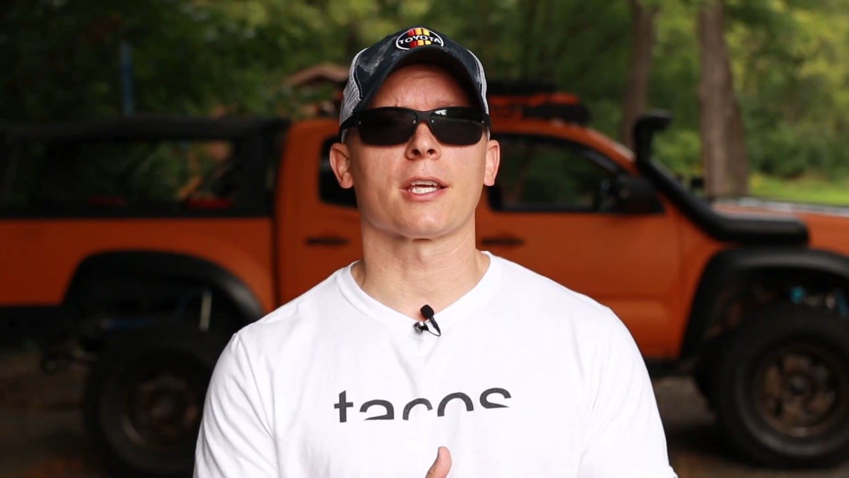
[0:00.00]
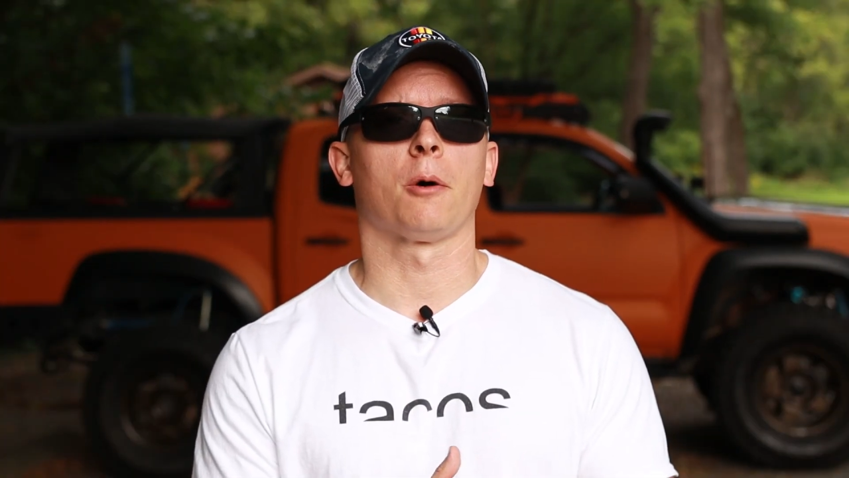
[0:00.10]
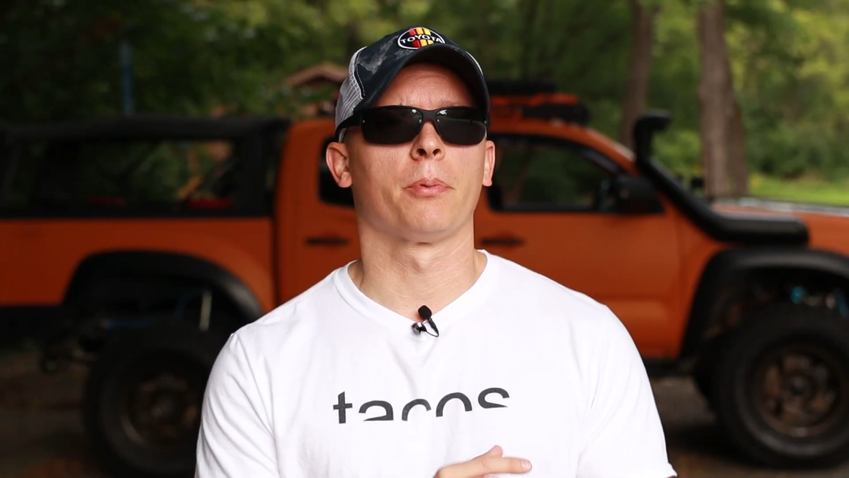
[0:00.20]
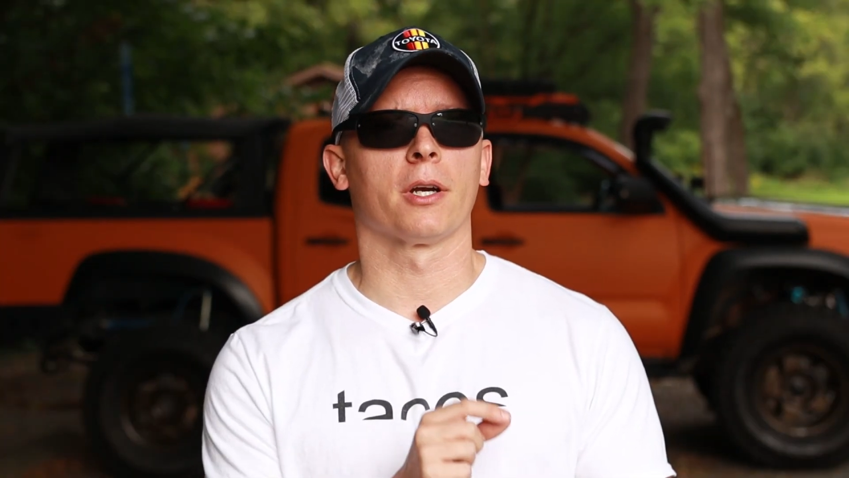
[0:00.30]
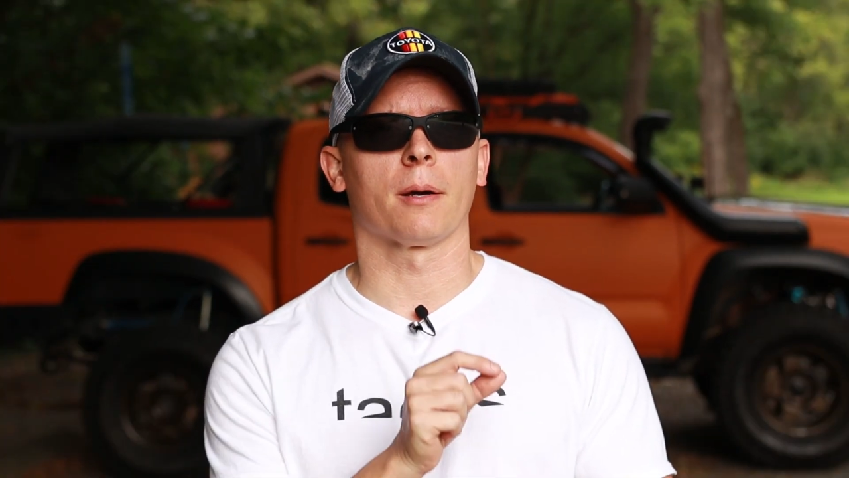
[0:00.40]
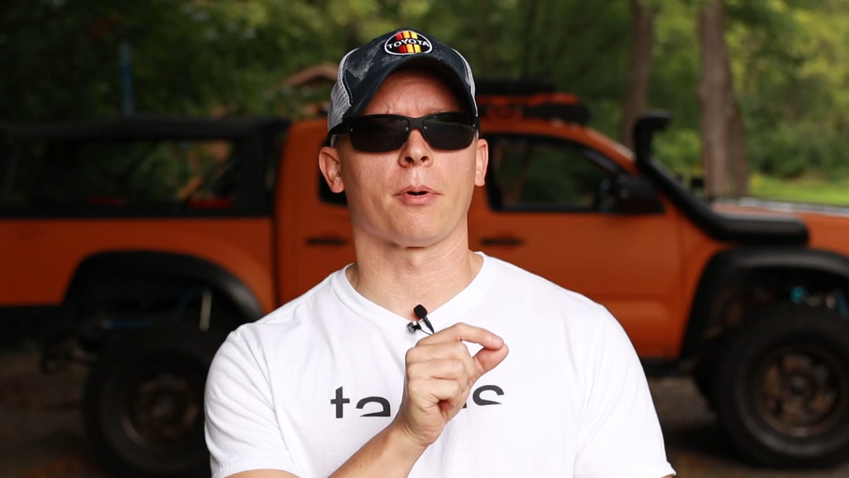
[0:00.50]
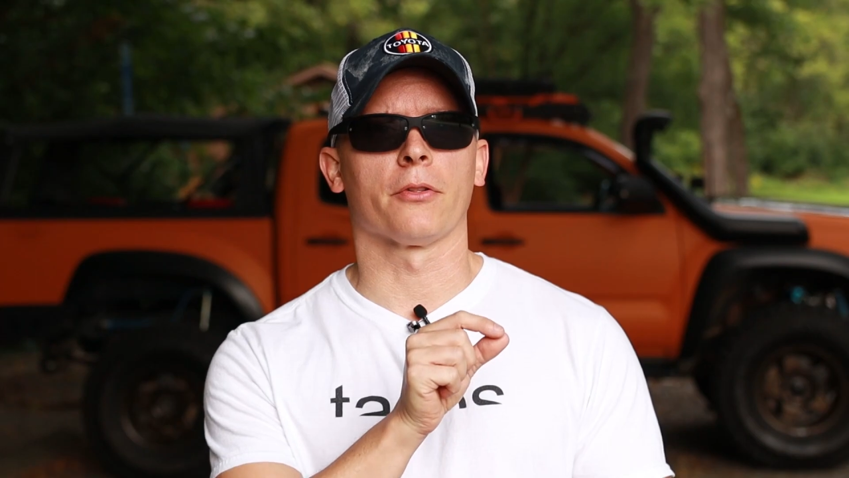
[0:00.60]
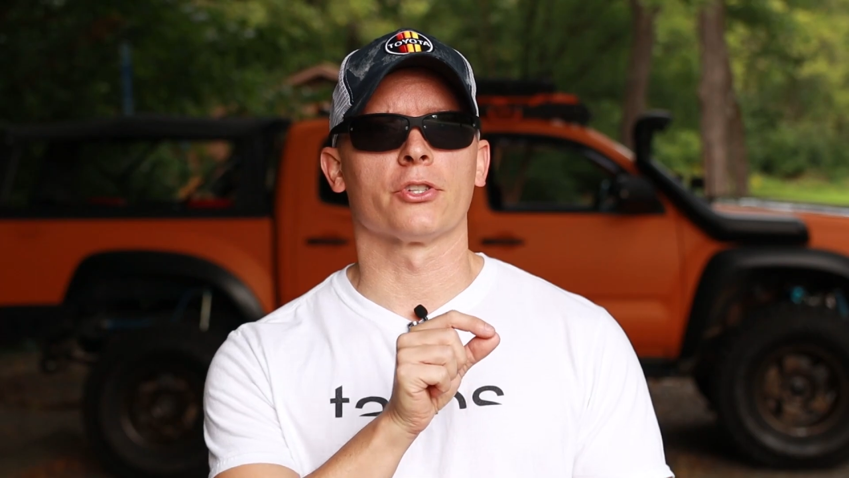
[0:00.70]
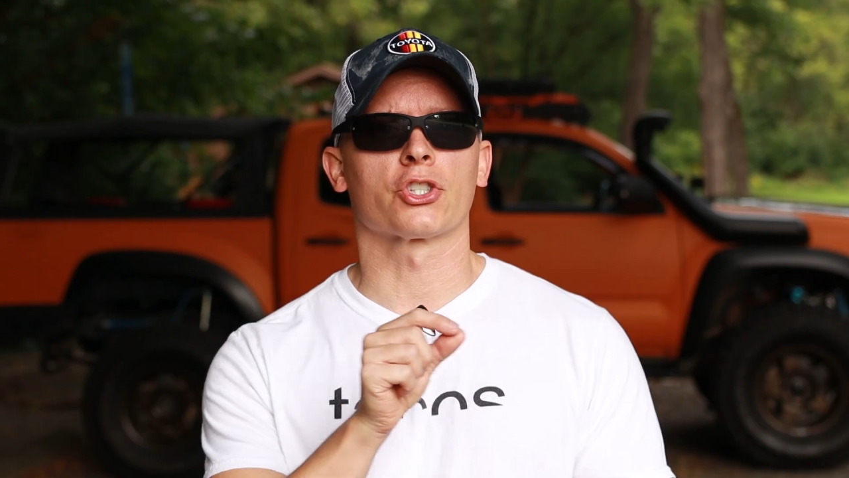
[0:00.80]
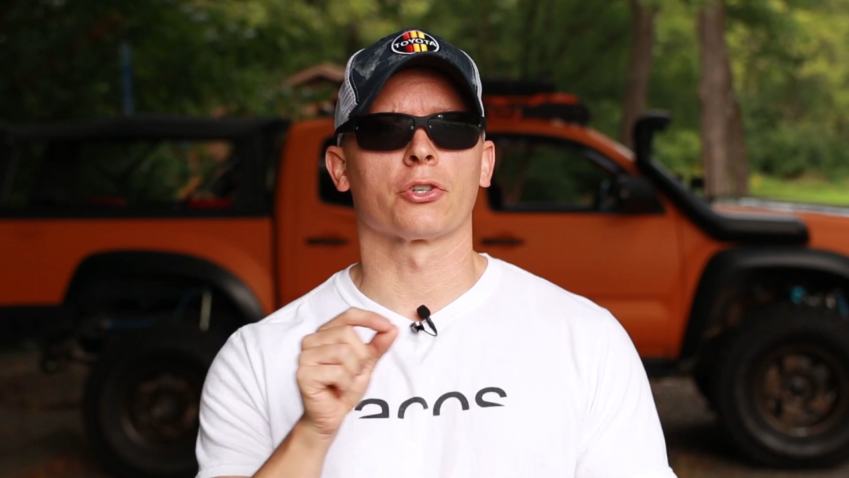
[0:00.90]
I'll put it up
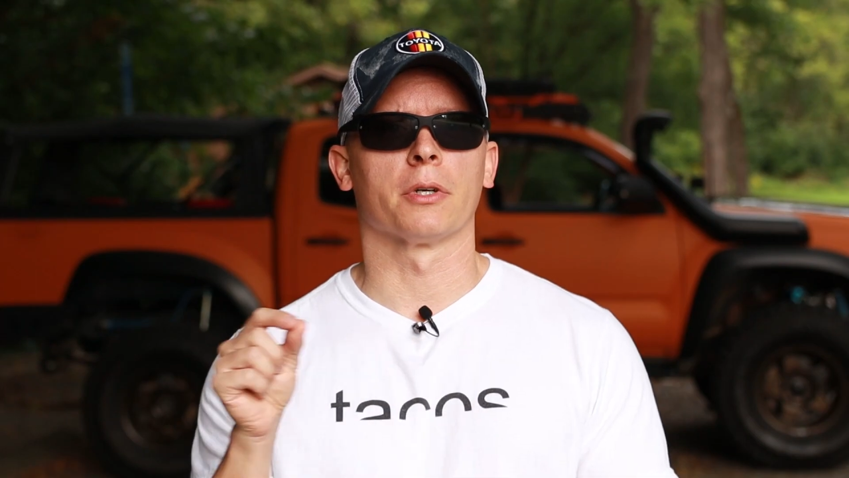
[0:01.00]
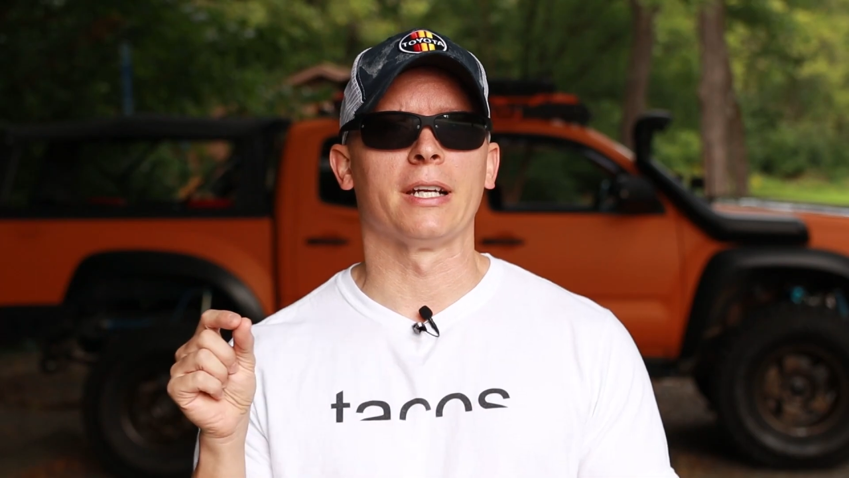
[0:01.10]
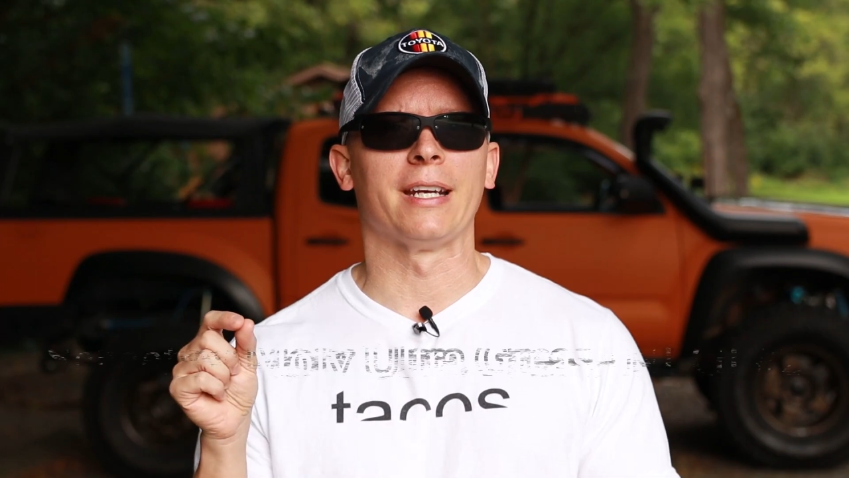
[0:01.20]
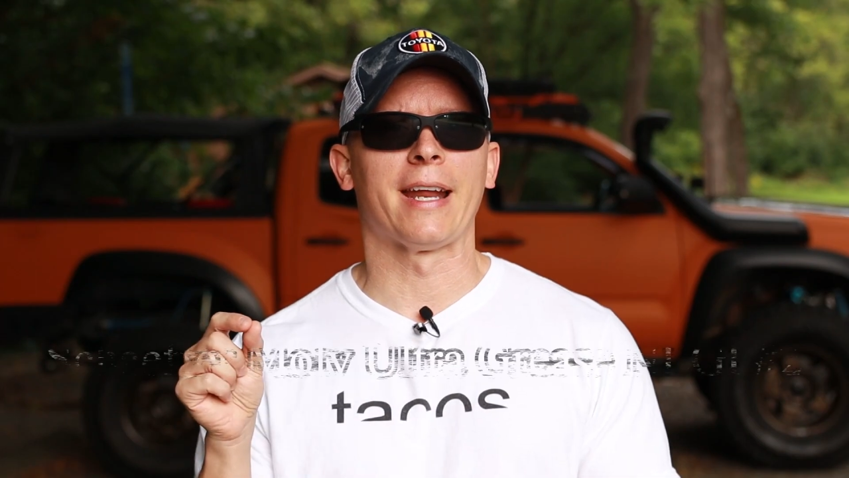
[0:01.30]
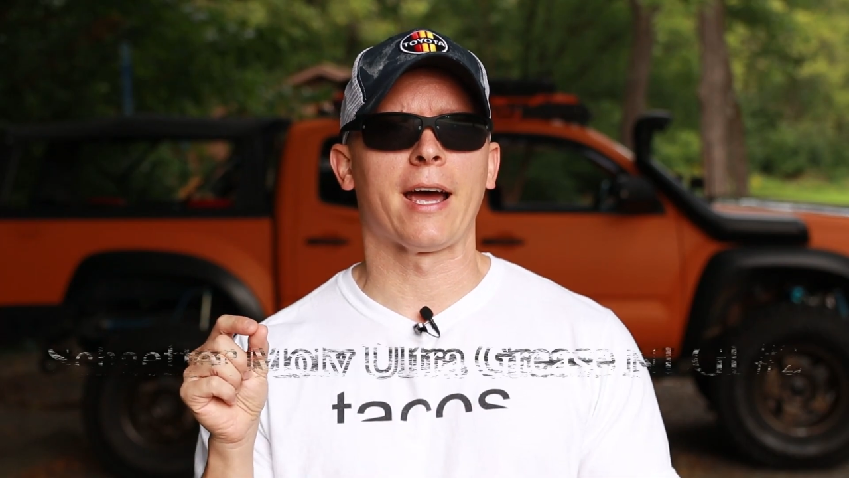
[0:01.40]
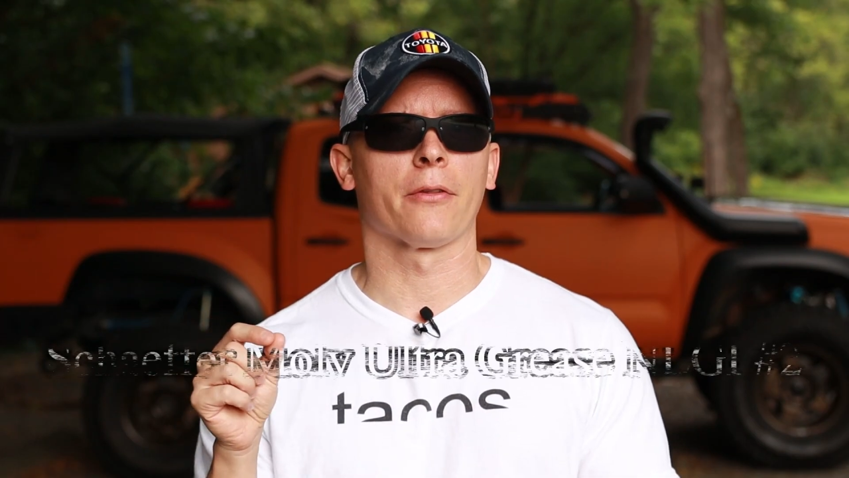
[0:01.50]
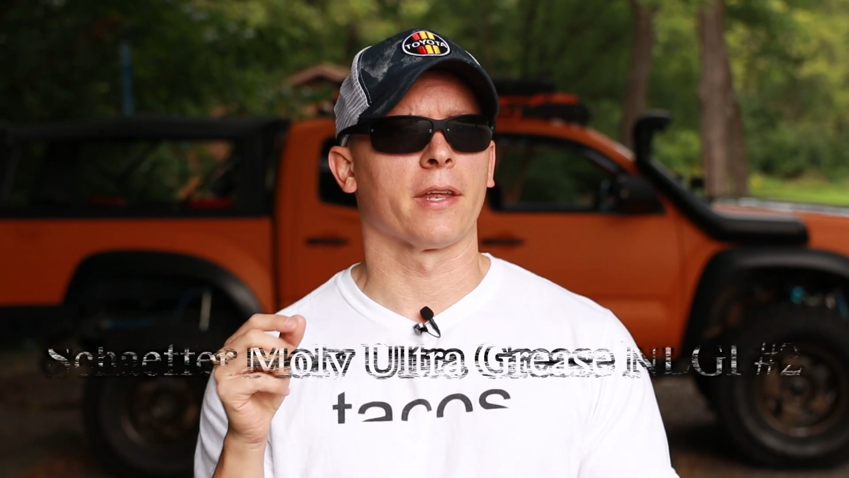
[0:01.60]
on the screen now